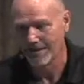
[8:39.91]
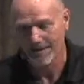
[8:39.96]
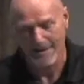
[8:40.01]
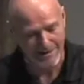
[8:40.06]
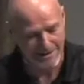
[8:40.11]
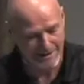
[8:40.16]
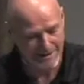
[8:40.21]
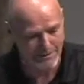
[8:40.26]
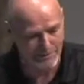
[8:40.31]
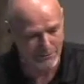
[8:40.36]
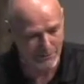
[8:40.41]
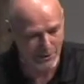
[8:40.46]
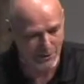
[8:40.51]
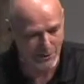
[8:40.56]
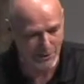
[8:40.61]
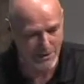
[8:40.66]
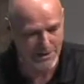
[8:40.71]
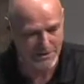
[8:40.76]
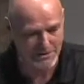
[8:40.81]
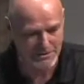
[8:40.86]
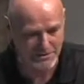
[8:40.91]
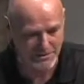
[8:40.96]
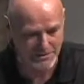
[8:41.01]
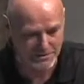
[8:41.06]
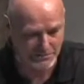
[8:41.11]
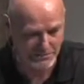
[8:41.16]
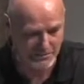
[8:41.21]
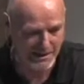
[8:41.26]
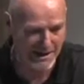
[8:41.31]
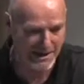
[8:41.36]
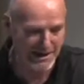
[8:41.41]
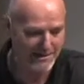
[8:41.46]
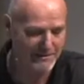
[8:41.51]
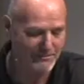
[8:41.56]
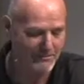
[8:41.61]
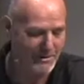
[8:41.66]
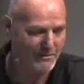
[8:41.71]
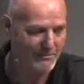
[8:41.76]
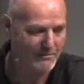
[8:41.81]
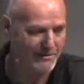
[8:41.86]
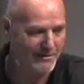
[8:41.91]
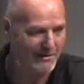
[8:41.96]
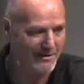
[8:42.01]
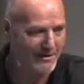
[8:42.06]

Had a couple of aloha shirts when I had to meet with an